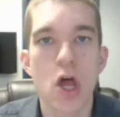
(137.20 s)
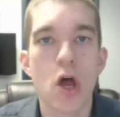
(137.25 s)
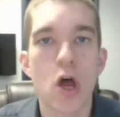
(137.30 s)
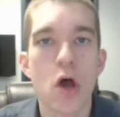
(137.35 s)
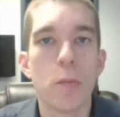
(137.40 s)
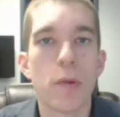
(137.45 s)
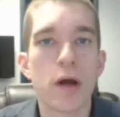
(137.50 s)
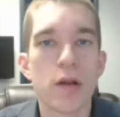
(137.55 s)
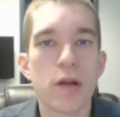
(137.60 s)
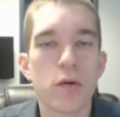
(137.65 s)

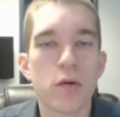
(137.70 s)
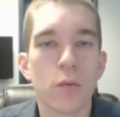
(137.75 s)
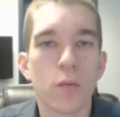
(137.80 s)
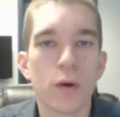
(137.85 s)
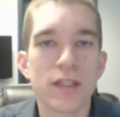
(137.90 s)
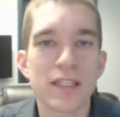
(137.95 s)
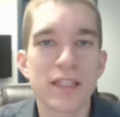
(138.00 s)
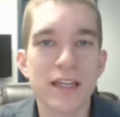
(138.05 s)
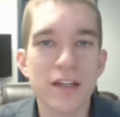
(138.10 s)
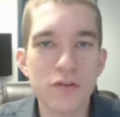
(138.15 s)
But
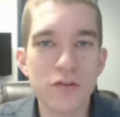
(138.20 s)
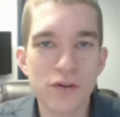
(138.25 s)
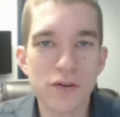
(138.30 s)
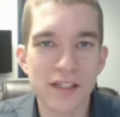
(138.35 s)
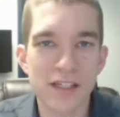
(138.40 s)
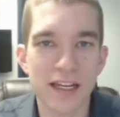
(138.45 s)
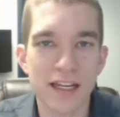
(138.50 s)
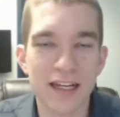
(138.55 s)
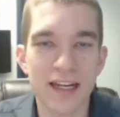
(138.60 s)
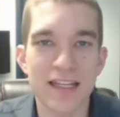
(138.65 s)
what's
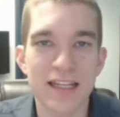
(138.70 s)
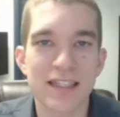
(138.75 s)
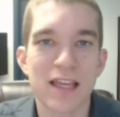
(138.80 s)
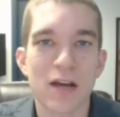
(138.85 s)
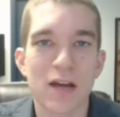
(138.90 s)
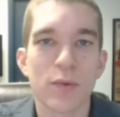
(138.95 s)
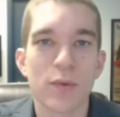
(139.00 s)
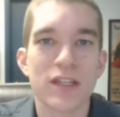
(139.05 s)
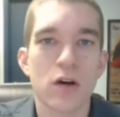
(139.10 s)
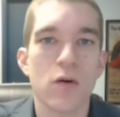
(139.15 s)
interesting is
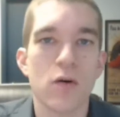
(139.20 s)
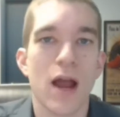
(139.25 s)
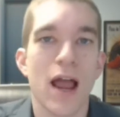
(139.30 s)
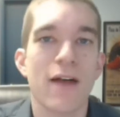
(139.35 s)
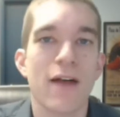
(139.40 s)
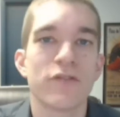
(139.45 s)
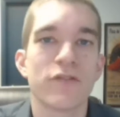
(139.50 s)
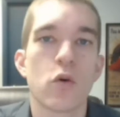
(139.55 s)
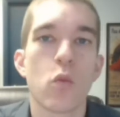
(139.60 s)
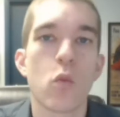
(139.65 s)
that we don't
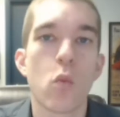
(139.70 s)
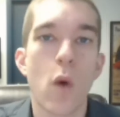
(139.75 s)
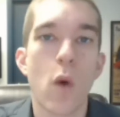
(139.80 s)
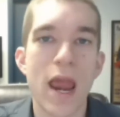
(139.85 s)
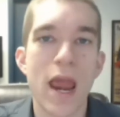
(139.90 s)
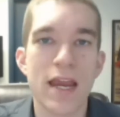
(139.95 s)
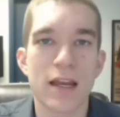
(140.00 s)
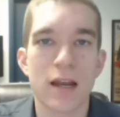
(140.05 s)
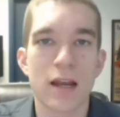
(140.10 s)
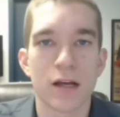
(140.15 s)
have to
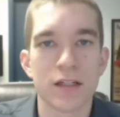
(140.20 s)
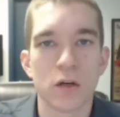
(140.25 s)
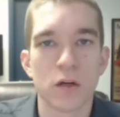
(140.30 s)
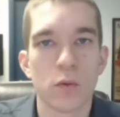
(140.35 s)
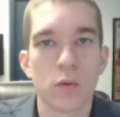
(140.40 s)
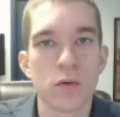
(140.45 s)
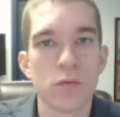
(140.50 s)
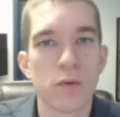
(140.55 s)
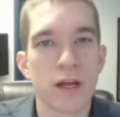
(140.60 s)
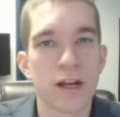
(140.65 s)
wait until
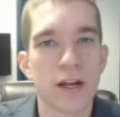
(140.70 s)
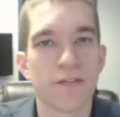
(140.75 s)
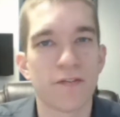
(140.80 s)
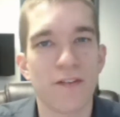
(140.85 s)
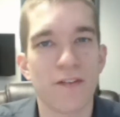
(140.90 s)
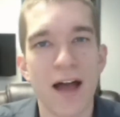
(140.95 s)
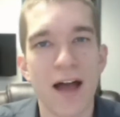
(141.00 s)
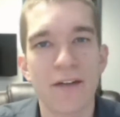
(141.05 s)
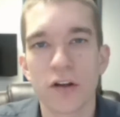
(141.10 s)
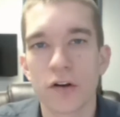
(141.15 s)
we win a
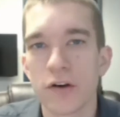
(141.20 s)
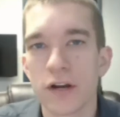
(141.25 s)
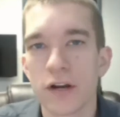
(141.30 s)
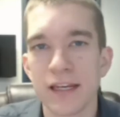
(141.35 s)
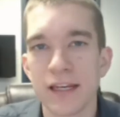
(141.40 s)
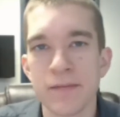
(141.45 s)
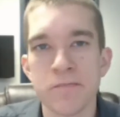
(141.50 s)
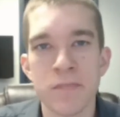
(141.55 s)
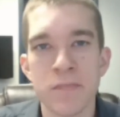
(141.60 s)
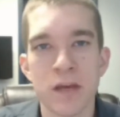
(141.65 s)

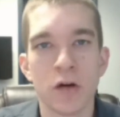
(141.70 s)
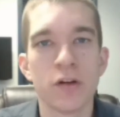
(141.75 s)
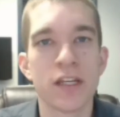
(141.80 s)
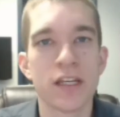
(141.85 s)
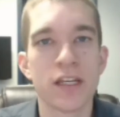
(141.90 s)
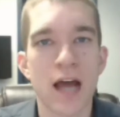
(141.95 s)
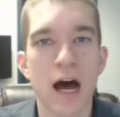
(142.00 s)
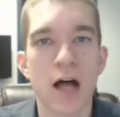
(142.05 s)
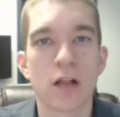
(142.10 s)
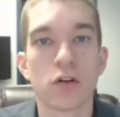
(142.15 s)
$580 million
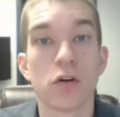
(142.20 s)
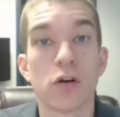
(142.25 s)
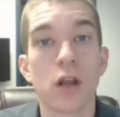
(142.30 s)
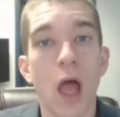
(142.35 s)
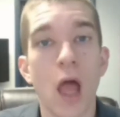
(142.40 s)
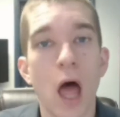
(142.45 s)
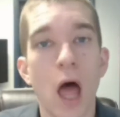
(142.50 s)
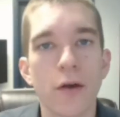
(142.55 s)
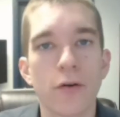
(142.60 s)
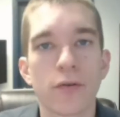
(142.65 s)

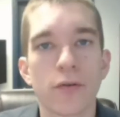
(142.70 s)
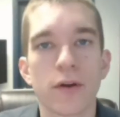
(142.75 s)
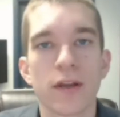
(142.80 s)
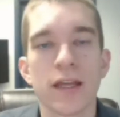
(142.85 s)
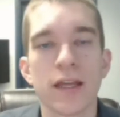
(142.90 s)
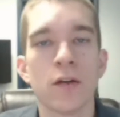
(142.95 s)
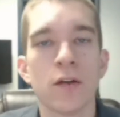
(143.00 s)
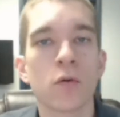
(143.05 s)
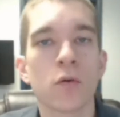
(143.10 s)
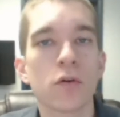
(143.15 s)

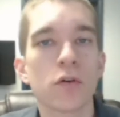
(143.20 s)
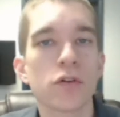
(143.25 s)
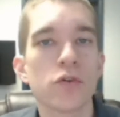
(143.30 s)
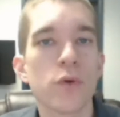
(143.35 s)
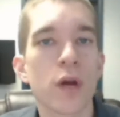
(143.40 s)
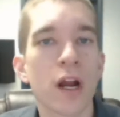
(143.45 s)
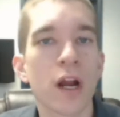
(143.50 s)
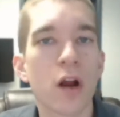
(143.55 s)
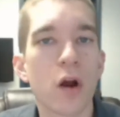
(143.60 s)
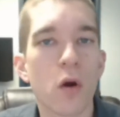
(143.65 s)
lottery in order
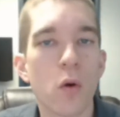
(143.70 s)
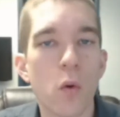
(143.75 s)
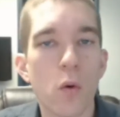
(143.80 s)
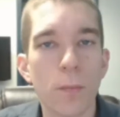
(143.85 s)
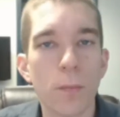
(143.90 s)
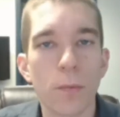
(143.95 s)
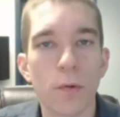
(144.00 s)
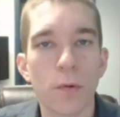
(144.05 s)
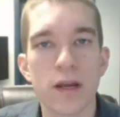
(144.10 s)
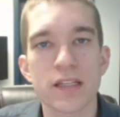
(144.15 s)
to
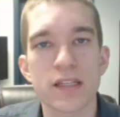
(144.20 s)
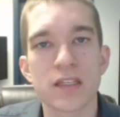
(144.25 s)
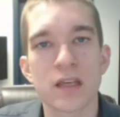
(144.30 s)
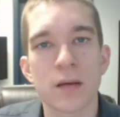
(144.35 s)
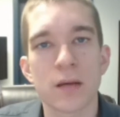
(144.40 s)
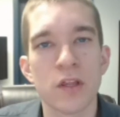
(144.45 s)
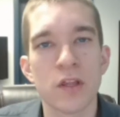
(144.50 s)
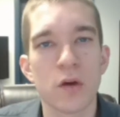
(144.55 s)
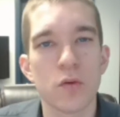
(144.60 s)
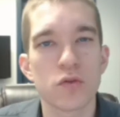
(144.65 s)
incorporate
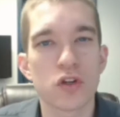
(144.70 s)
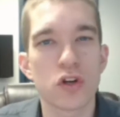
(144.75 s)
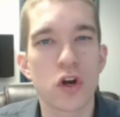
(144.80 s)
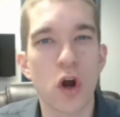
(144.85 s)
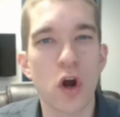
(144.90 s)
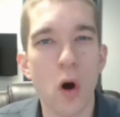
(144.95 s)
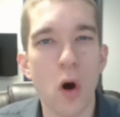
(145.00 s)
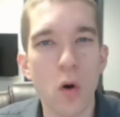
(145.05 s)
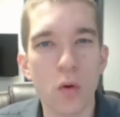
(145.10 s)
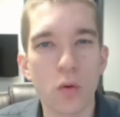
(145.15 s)
some of those
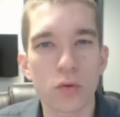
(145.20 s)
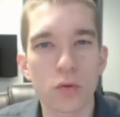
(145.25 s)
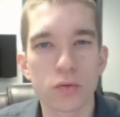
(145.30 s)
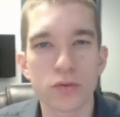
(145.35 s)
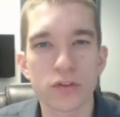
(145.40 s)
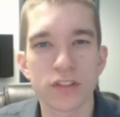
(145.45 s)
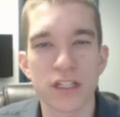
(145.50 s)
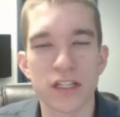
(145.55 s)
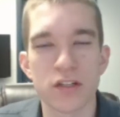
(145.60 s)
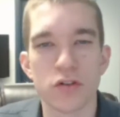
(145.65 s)

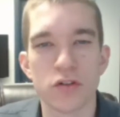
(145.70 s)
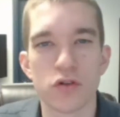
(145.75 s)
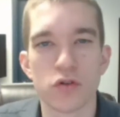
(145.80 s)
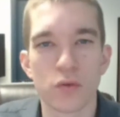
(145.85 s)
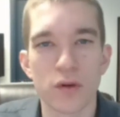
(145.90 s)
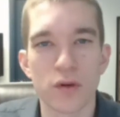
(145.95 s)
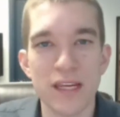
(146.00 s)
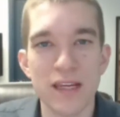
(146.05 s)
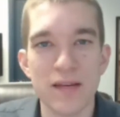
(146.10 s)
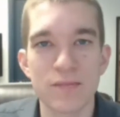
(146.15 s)
goals and
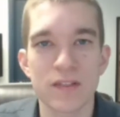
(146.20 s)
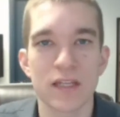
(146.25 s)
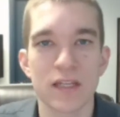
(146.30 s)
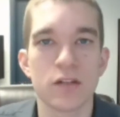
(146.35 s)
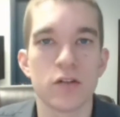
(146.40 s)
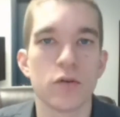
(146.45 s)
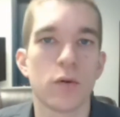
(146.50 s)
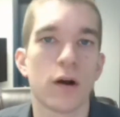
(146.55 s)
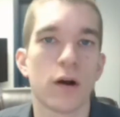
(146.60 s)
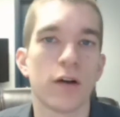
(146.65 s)
dreams
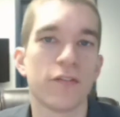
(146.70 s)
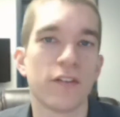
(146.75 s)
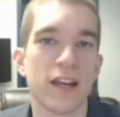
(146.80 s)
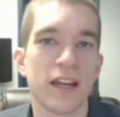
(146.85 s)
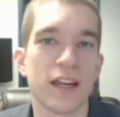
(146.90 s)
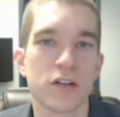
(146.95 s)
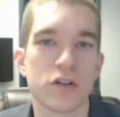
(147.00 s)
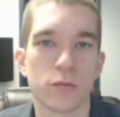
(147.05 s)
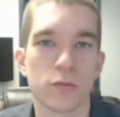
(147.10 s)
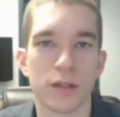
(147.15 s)
into our
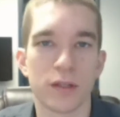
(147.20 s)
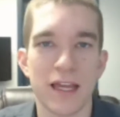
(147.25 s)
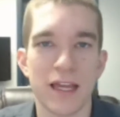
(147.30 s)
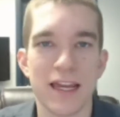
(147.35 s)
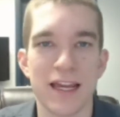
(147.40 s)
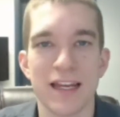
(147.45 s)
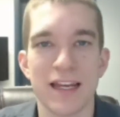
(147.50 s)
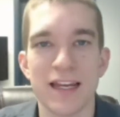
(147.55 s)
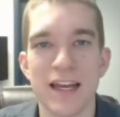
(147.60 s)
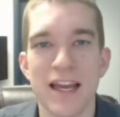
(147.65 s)
financial
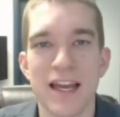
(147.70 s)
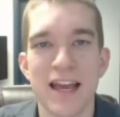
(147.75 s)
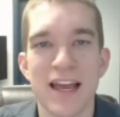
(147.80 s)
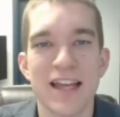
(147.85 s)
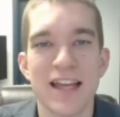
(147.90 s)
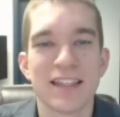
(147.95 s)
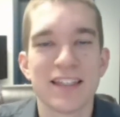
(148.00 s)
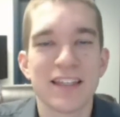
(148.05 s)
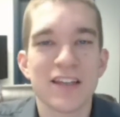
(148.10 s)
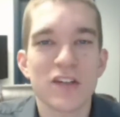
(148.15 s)
plan.
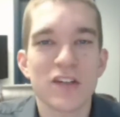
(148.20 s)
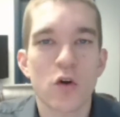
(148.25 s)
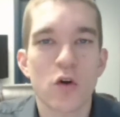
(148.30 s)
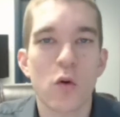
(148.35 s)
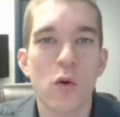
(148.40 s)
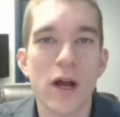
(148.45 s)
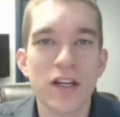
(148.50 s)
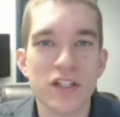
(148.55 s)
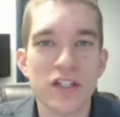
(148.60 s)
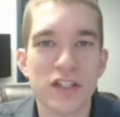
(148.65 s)
See, this
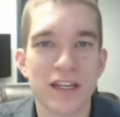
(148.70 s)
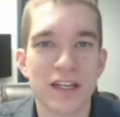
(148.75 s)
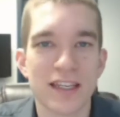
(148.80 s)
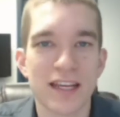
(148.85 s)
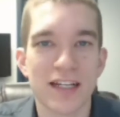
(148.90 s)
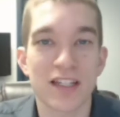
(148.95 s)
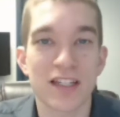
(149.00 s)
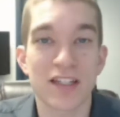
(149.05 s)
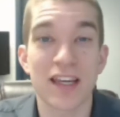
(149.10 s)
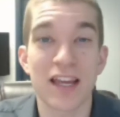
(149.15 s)
question is
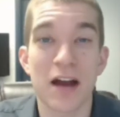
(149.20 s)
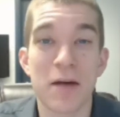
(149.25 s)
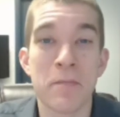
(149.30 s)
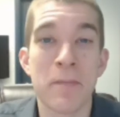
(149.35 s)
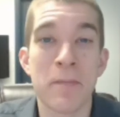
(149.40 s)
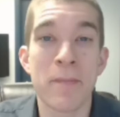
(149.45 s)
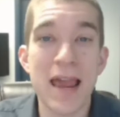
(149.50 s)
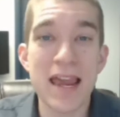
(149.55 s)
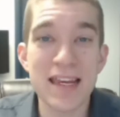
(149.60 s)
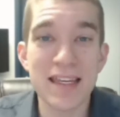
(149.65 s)
actually
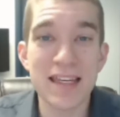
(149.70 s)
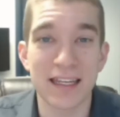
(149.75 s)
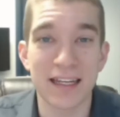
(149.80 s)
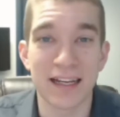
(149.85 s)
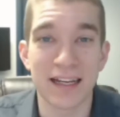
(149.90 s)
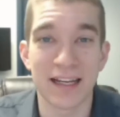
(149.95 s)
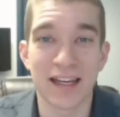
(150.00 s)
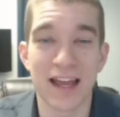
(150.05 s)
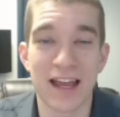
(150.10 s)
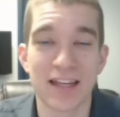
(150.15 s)

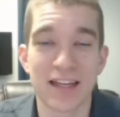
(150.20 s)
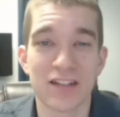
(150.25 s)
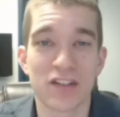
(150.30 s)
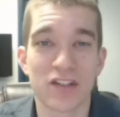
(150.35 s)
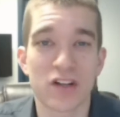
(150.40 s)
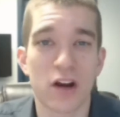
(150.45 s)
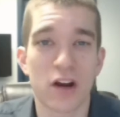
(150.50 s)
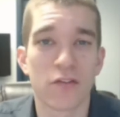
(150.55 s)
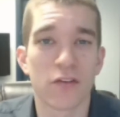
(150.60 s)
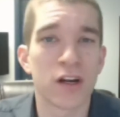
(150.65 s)
amazing at
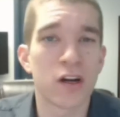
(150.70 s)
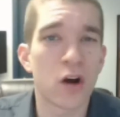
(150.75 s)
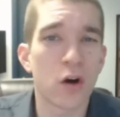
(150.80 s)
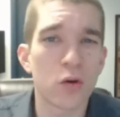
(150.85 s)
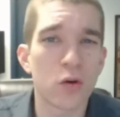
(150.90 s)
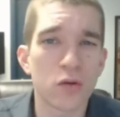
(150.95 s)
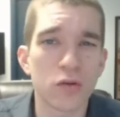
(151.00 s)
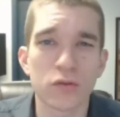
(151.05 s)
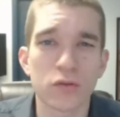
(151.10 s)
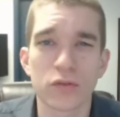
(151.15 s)
discovering
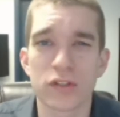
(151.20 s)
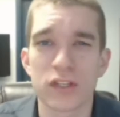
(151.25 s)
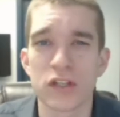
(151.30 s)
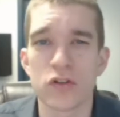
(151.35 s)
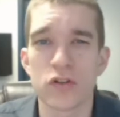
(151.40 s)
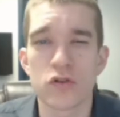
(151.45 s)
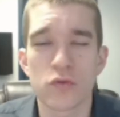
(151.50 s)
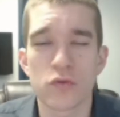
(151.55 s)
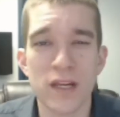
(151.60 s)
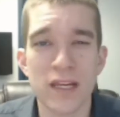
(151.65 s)
goals and
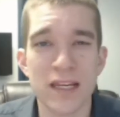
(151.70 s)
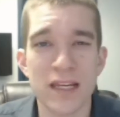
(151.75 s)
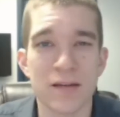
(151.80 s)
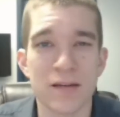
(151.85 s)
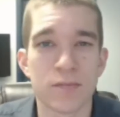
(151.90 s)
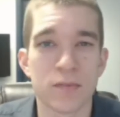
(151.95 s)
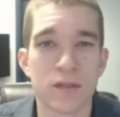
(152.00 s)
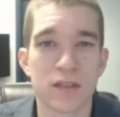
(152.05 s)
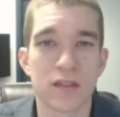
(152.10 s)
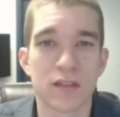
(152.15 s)

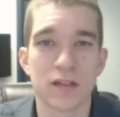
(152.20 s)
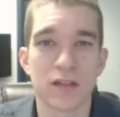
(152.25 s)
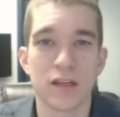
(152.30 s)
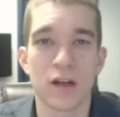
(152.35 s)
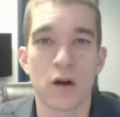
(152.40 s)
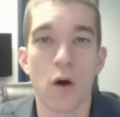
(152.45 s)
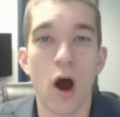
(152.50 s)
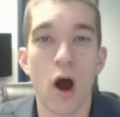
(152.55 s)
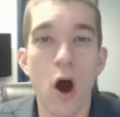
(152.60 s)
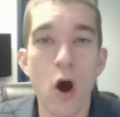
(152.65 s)
dreams,
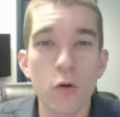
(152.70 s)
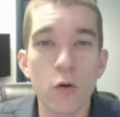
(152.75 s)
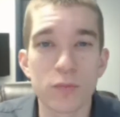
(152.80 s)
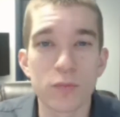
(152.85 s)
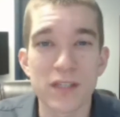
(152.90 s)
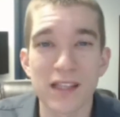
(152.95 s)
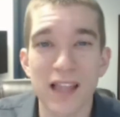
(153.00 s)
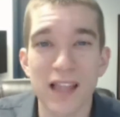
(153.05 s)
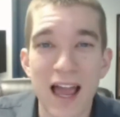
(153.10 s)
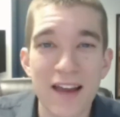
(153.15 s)

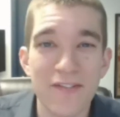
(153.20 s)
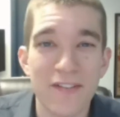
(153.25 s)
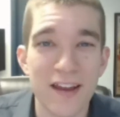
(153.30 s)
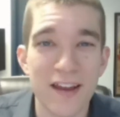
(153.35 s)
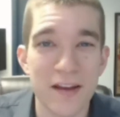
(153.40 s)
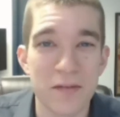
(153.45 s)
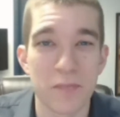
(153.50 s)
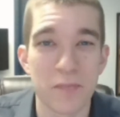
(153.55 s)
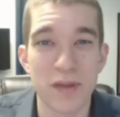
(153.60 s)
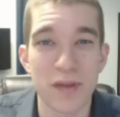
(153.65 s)
hopes, life
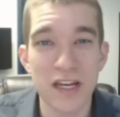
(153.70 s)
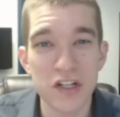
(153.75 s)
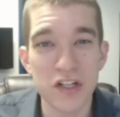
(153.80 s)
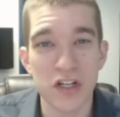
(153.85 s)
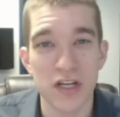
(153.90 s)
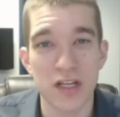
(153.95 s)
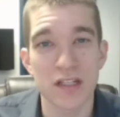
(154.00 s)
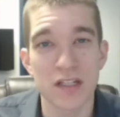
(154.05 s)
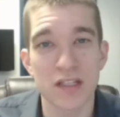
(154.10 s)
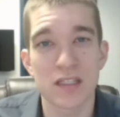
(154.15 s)

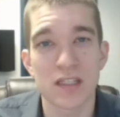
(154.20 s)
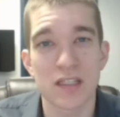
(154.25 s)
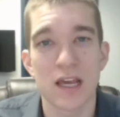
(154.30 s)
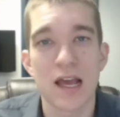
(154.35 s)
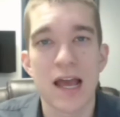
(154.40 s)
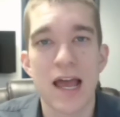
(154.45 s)
ambitions.